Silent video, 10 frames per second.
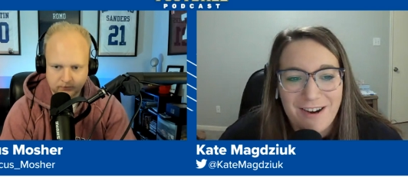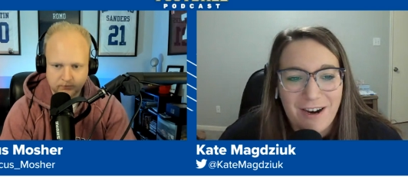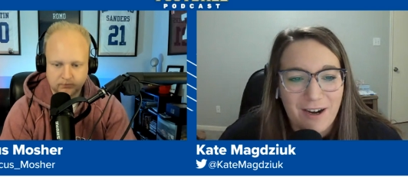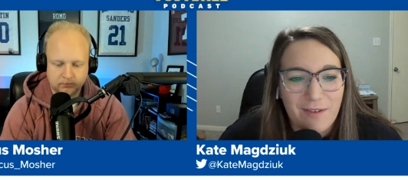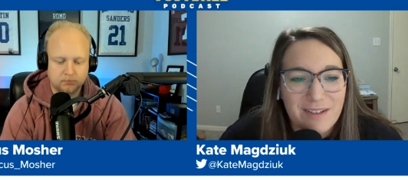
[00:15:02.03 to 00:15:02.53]

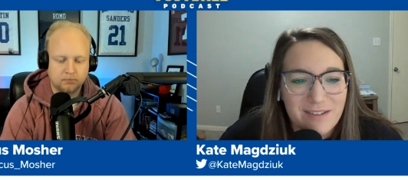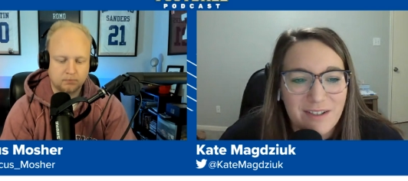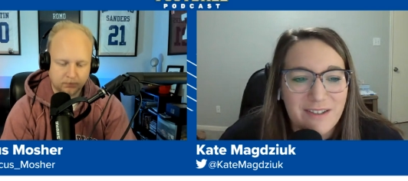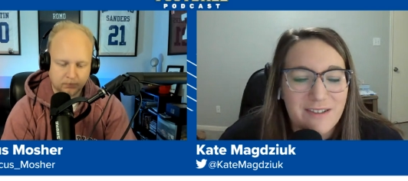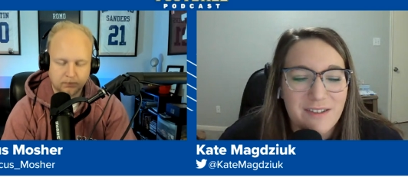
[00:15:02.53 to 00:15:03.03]
Speaker 1: Obviously,
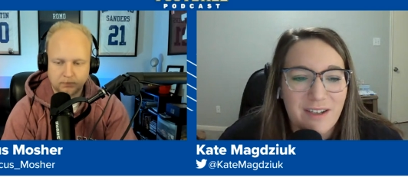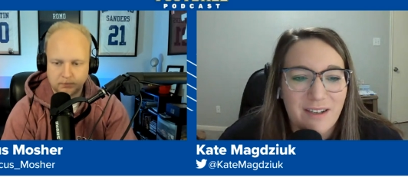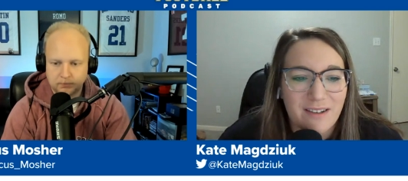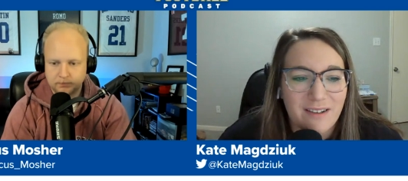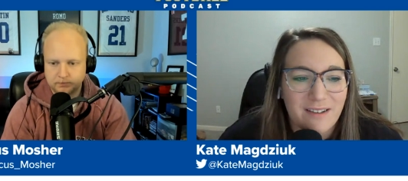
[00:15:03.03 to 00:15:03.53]
could
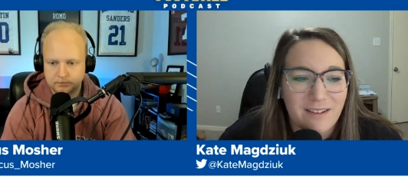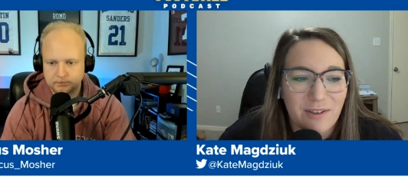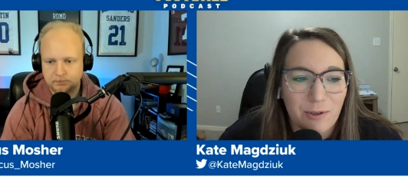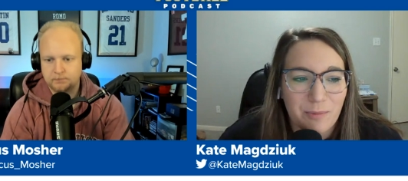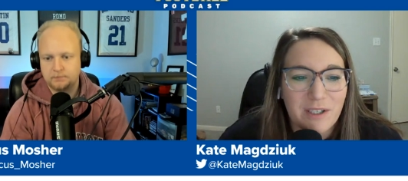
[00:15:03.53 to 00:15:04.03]
see a, a
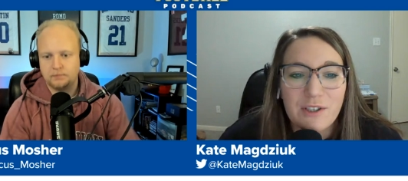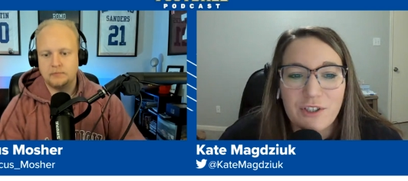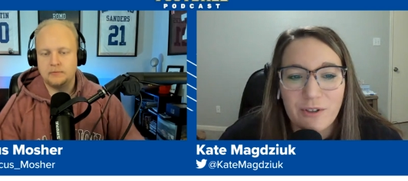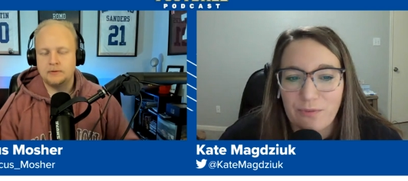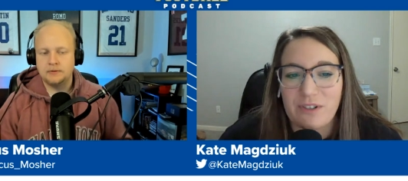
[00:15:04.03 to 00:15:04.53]
little bit of
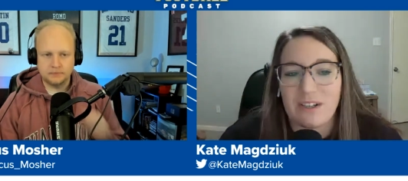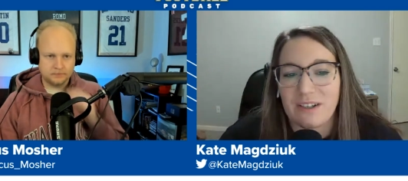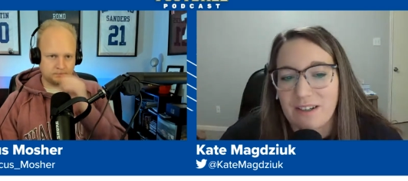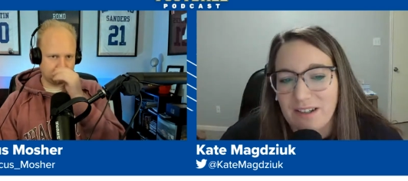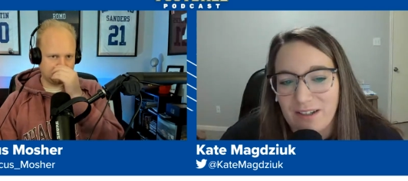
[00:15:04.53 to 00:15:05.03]

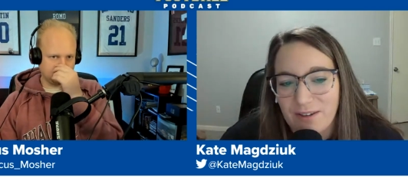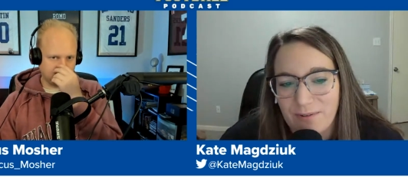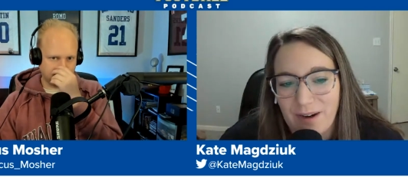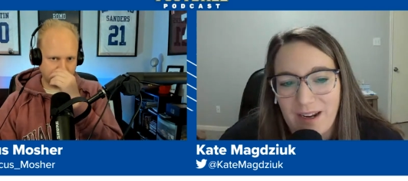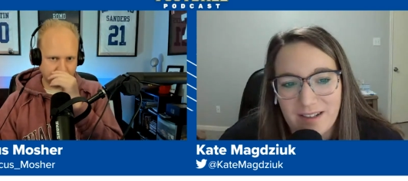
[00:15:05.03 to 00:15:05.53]
shifting in the
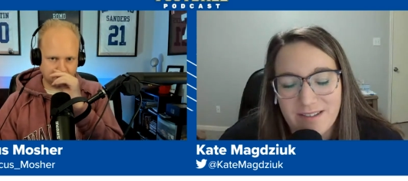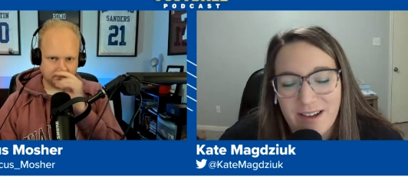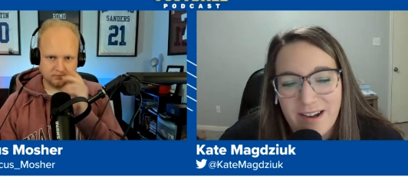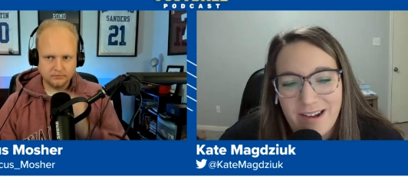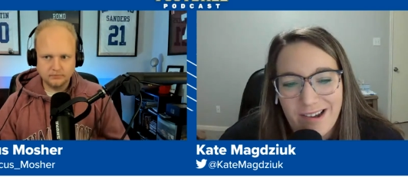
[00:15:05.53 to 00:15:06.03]
ranks
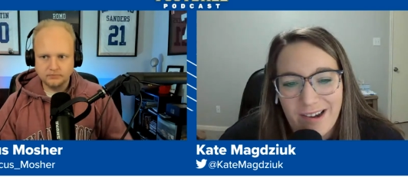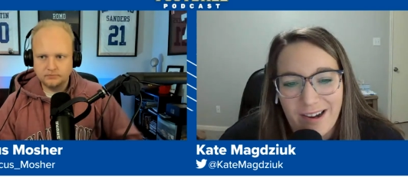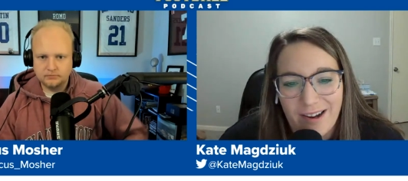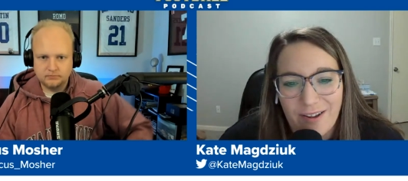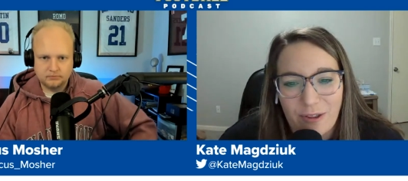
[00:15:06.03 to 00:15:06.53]

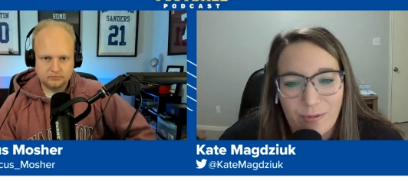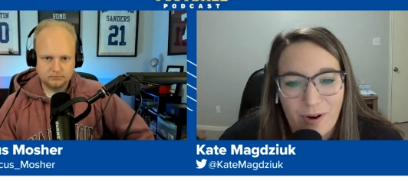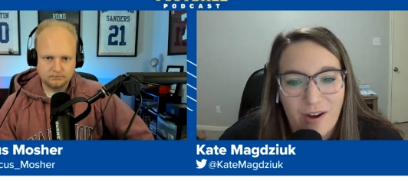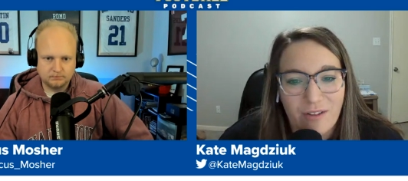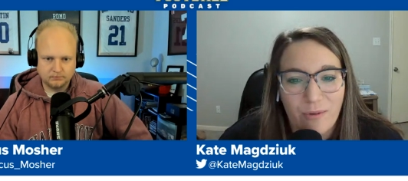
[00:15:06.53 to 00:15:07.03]
uh,
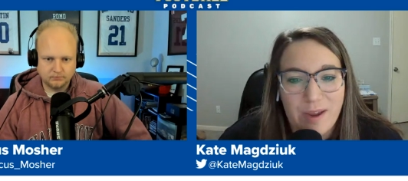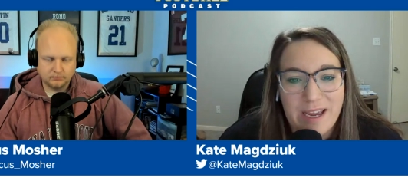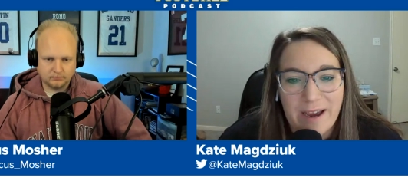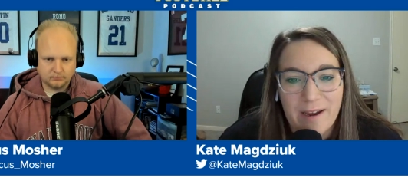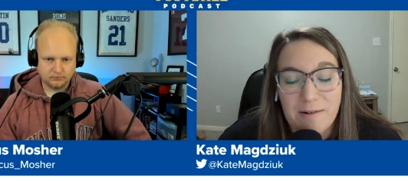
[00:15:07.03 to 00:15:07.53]
throughout the
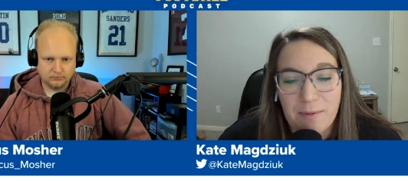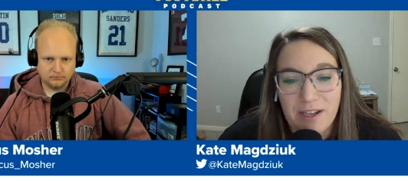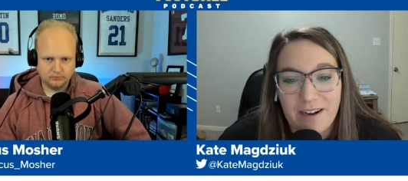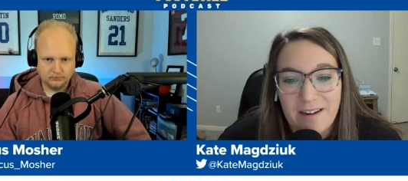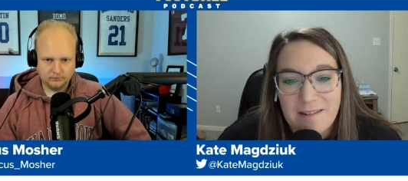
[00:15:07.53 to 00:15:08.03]
weekend,
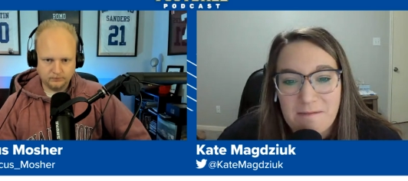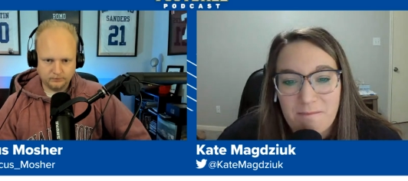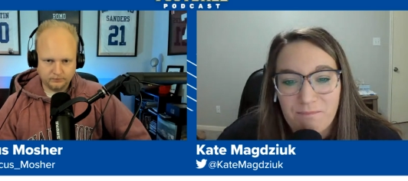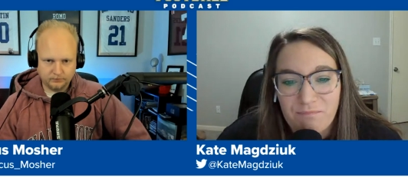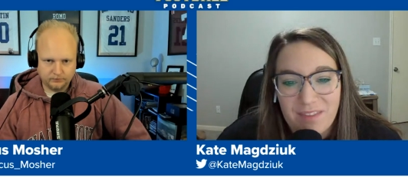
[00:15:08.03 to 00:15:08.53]
but
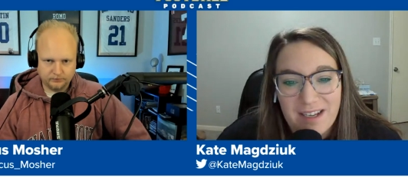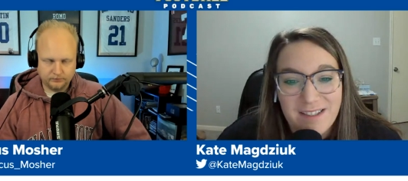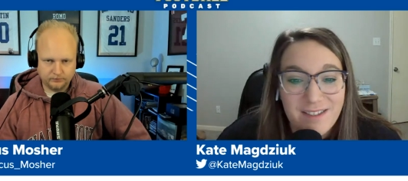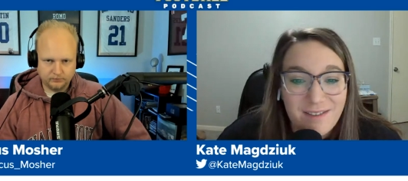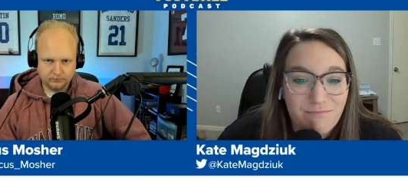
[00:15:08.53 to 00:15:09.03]

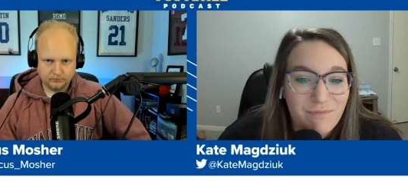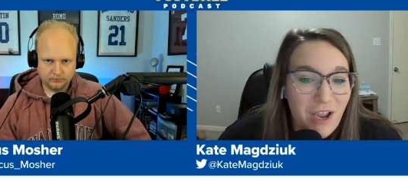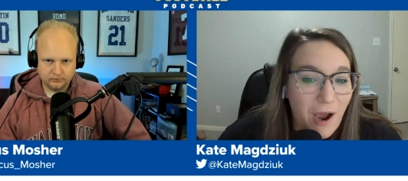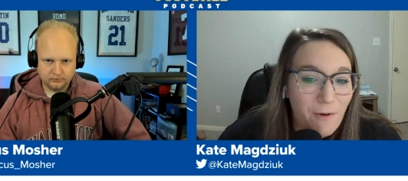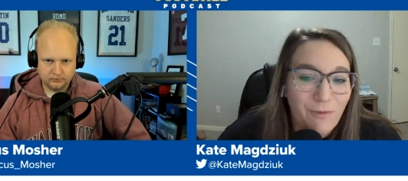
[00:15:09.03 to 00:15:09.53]
that's
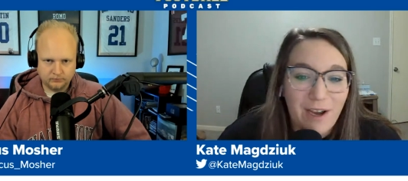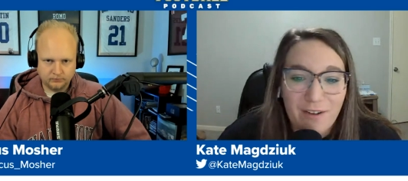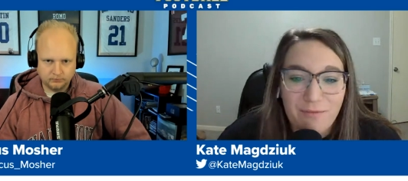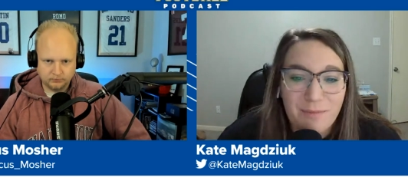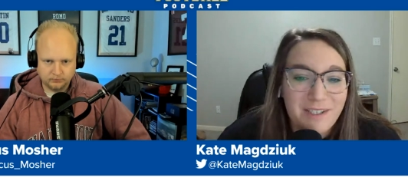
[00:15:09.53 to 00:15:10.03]
top
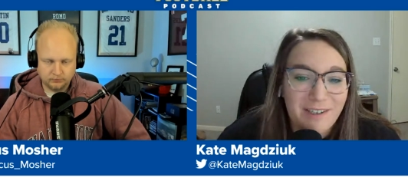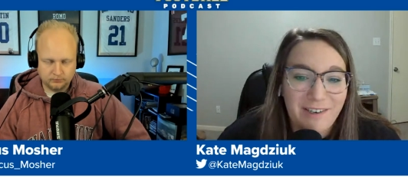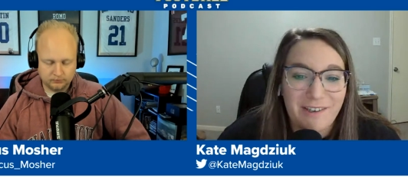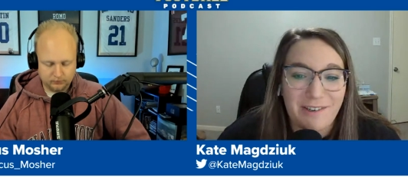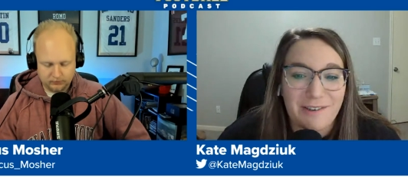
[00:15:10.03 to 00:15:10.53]
five
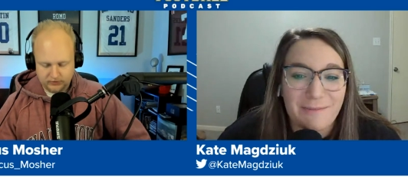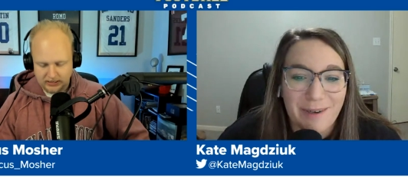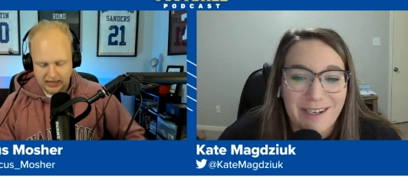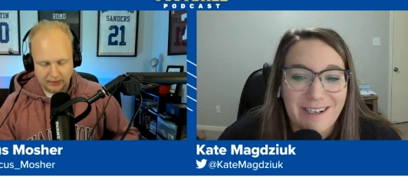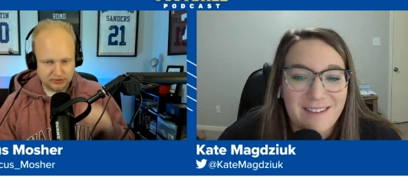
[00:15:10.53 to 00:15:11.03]
material,
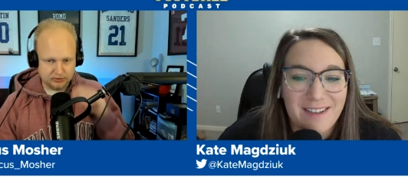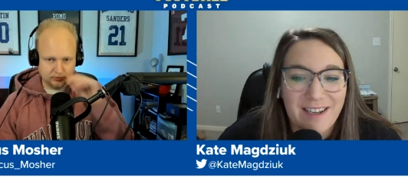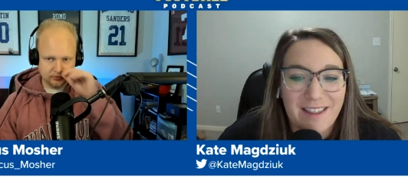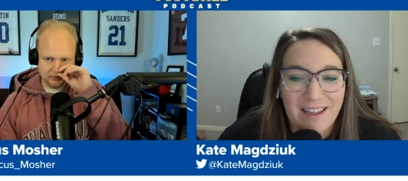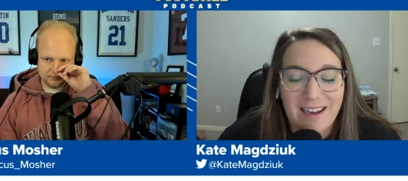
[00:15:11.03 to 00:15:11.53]
Marcus.
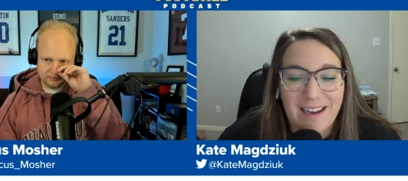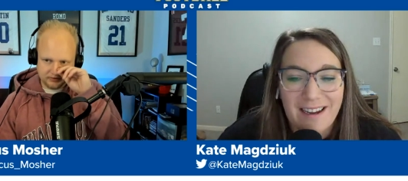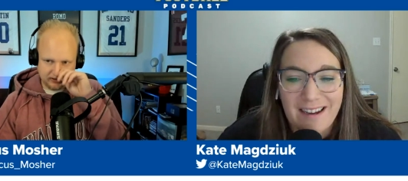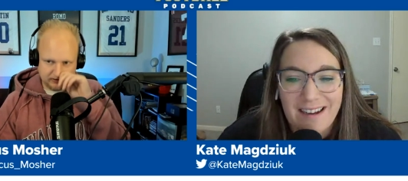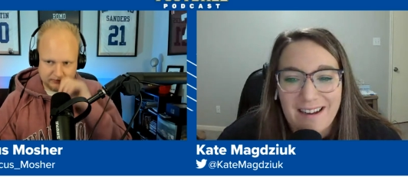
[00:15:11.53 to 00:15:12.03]
Absolutely. I think.
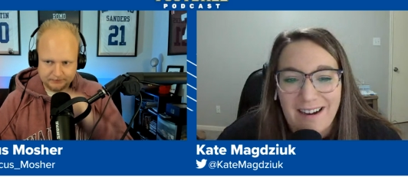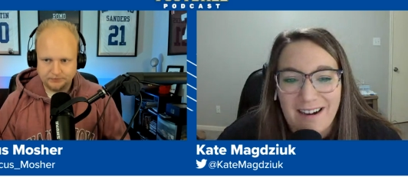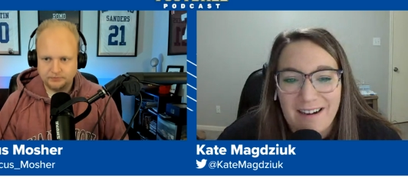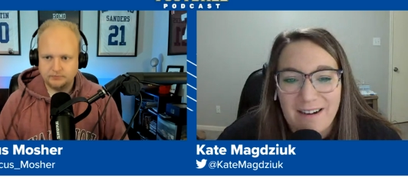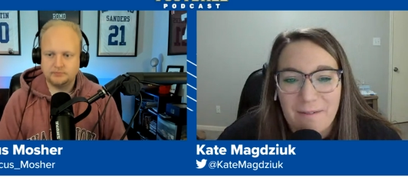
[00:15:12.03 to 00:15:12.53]
Yeah.
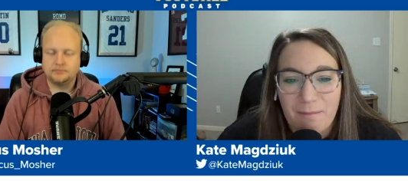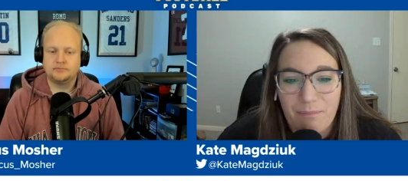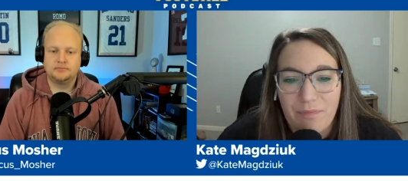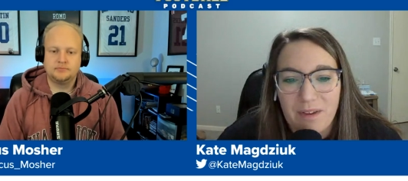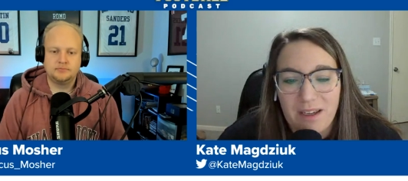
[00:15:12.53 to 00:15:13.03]
Uh,
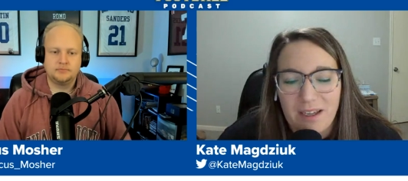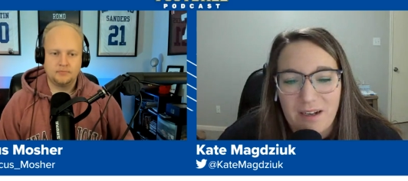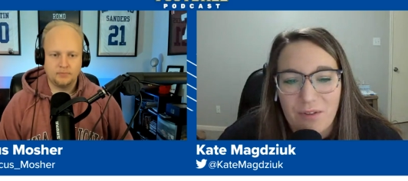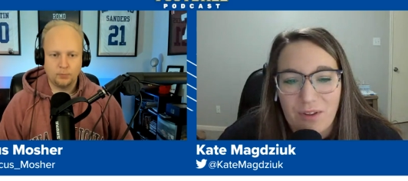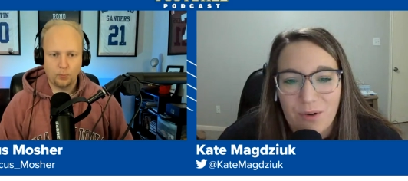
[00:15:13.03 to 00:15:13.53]
and
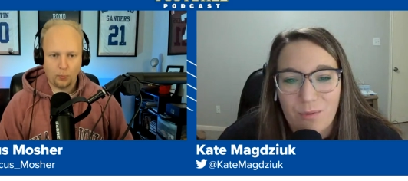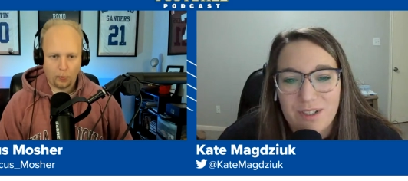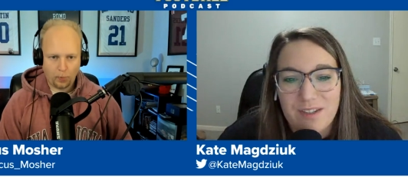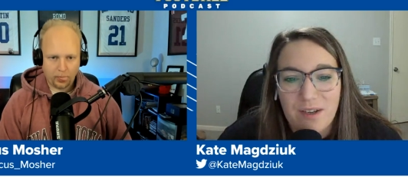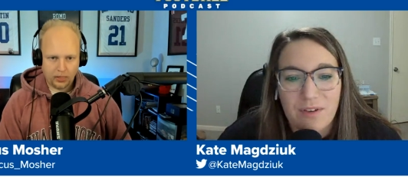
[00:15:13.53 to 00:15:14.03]
I think
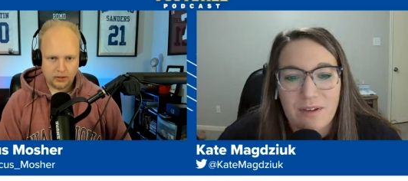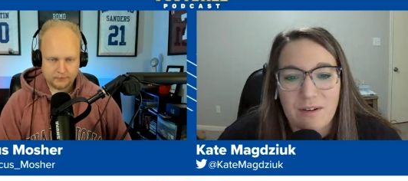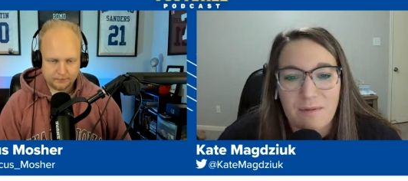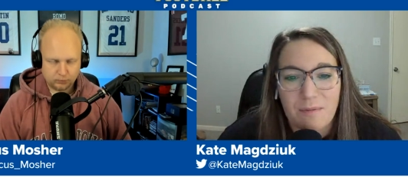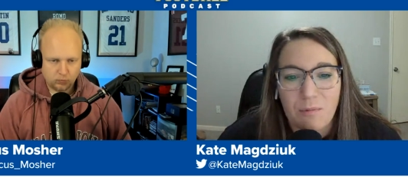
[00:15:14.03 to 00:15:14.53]
what's
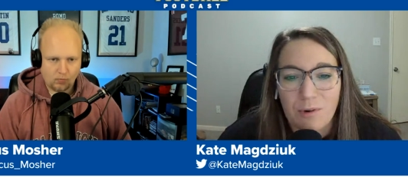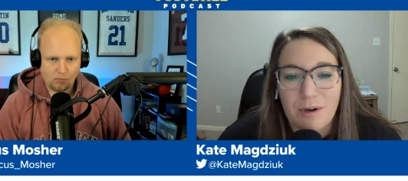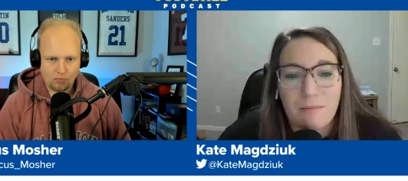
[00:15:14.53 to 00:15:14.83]
even more